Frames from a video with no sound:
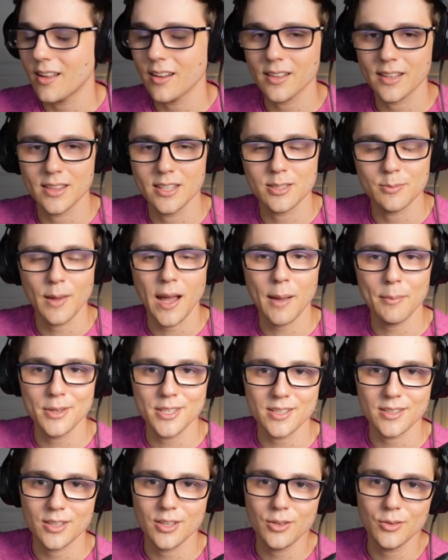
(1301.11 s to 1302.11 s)
Like, this map
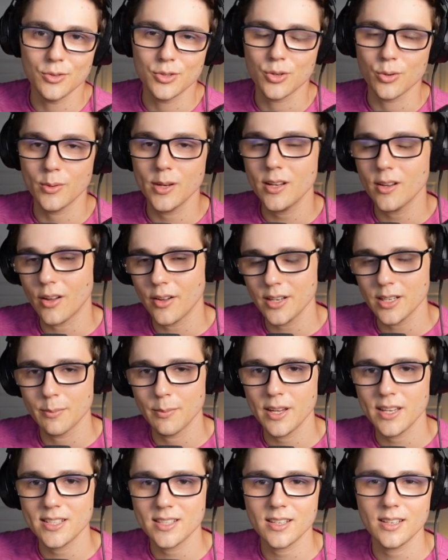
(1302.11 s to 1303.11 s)
isn't huge, so recalling to
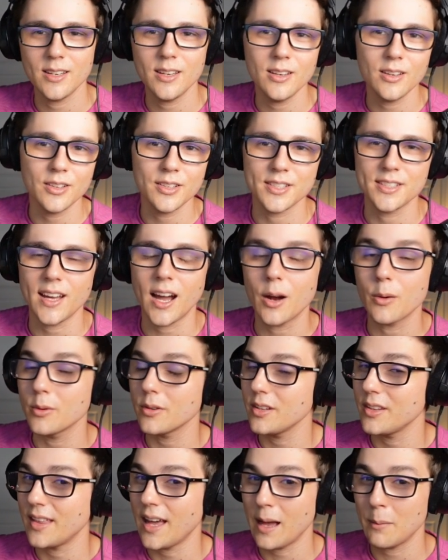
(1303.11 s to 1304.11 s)
base to heal is not really
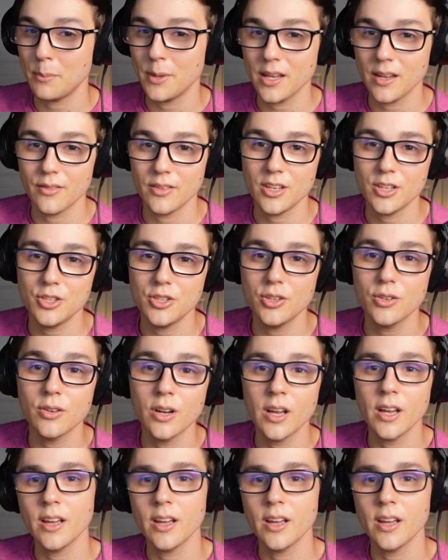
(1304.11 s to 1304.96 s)
that big of an issue,